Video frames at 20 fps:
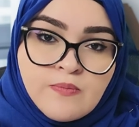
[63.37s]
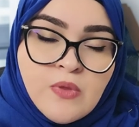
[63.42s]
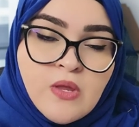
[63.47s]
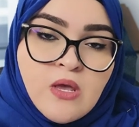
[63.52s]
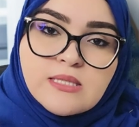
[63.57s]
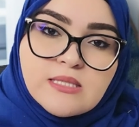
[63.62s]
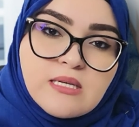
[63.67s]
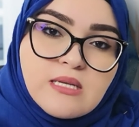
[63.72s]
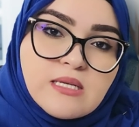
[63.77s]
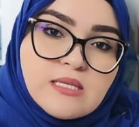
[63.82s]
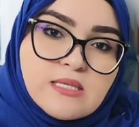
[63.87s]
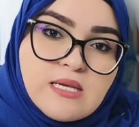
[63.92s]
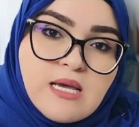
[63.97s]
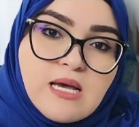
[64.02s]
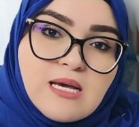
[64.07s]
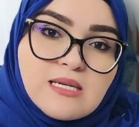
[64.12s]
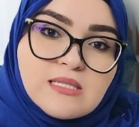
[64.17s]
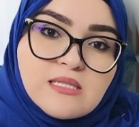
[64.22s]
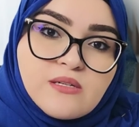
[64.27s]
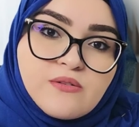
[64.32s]
The C D C
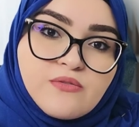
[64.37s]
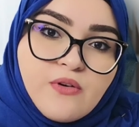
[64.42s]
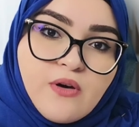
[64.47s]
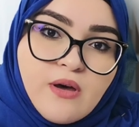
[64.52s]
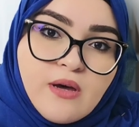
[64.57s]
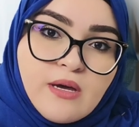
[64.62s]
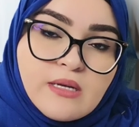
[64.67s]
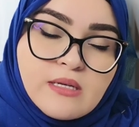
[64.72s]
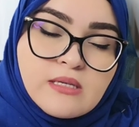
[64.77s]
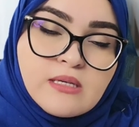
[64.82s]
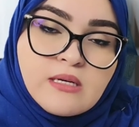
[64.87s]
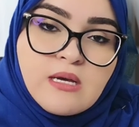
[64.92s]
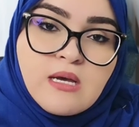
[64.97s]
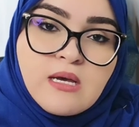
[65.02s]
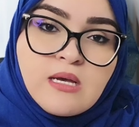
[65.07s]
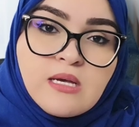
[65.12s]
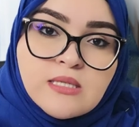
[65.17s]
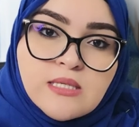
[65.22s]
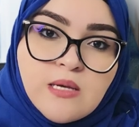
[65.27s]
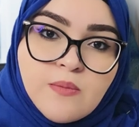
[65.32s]
has defined
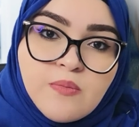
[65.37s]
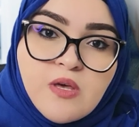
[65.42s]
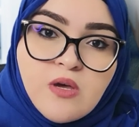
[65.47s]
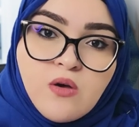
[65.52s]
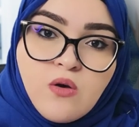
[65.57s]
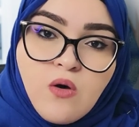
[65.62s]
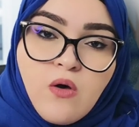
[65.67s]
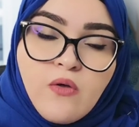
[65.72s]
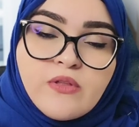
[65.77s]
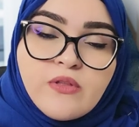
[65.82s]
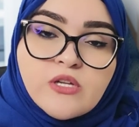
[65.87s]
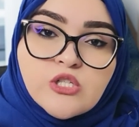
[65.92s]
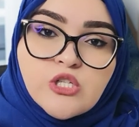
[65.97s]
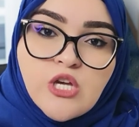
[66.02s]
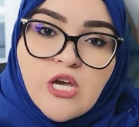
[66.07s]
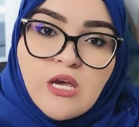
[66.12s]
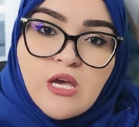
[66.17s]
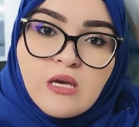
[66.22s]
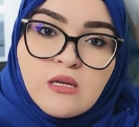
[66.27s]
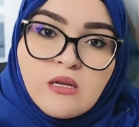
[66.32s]
something called the
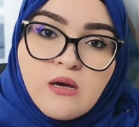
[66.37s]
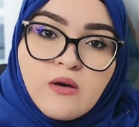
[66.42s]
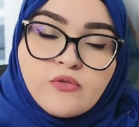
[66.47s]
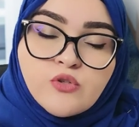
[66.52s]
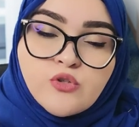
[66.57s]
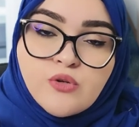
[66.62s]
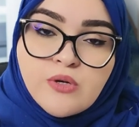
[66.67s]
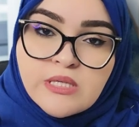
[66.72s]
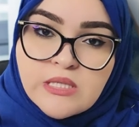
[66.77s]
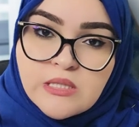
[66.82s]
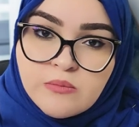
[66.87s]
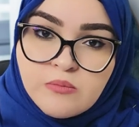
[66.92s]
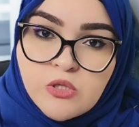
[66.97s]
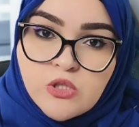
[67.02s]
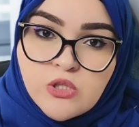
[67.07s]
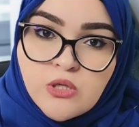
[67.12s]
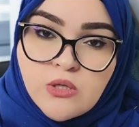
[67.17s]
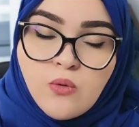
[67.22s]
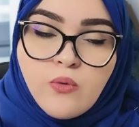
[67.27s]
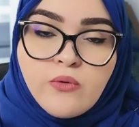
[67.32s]
chain of
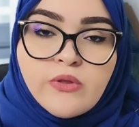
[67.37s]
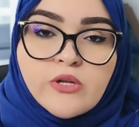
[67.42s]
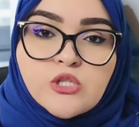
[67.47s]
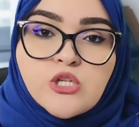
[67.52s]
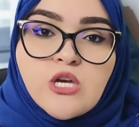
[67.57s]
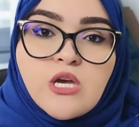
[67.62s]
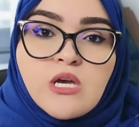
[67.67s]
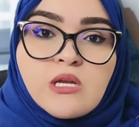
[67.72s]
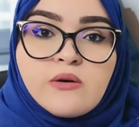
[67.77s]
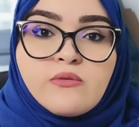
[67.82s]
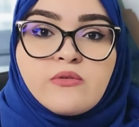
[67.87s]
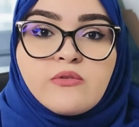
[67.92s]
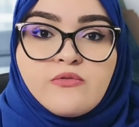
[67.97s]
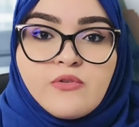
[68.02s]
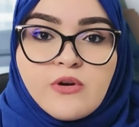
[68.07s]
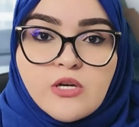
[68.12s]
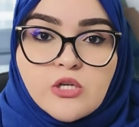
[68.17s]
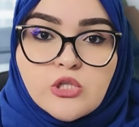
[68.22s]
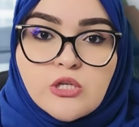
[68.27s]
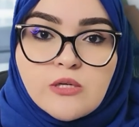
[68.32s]
transmission or the chain of
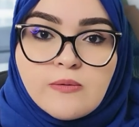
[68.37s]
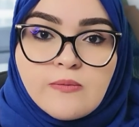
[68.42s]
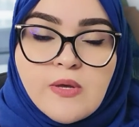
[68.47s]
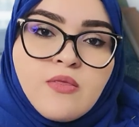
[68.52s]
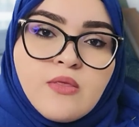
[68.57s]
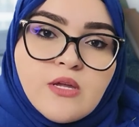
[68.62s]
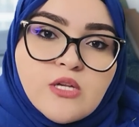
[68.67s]
infection.